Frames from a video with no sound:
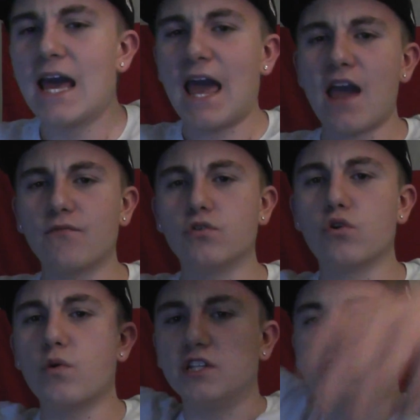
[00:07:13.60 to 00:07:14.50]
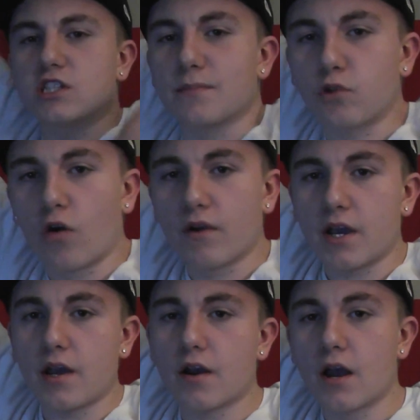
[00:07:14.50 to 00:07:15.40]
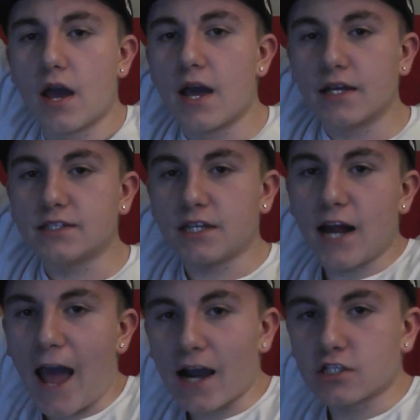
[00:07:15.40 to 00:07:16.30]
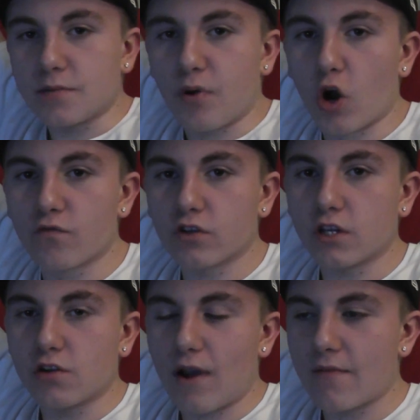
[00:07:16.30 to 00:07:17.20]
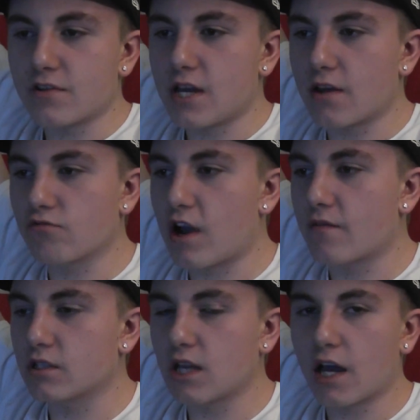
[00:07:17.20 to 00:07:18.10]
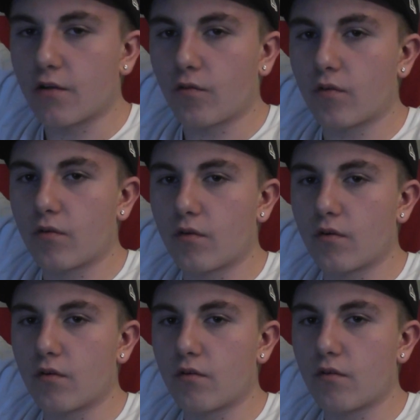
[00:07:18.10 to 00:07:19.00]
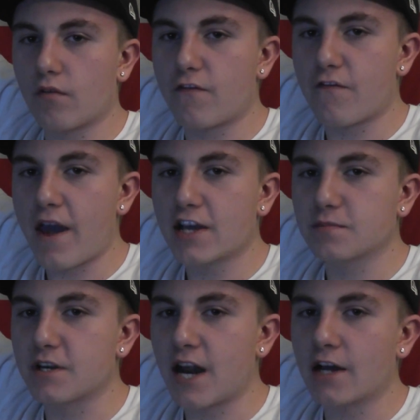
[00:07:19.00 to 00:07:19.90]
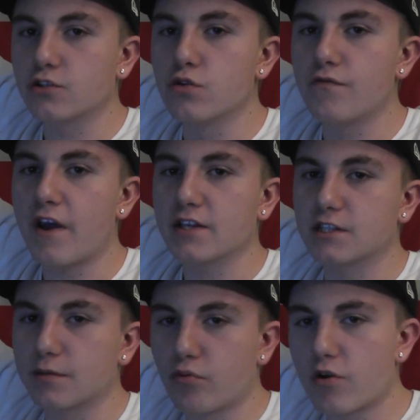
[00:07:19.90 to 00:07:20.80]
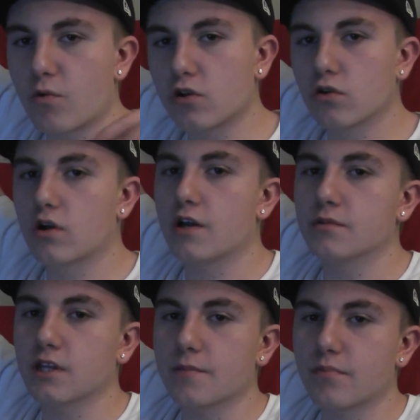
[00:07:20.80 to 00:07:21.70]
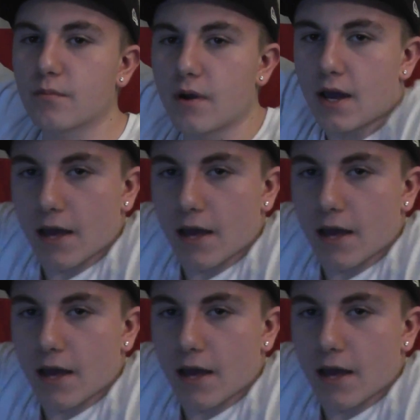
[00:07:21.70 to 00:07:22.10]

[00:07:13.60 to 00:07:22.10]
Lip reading: FU, he slipped over here. Cena actually perfectly grabbed his head and grabbed his leg fast, but not too fast, to the point where it looked like it was like, boom,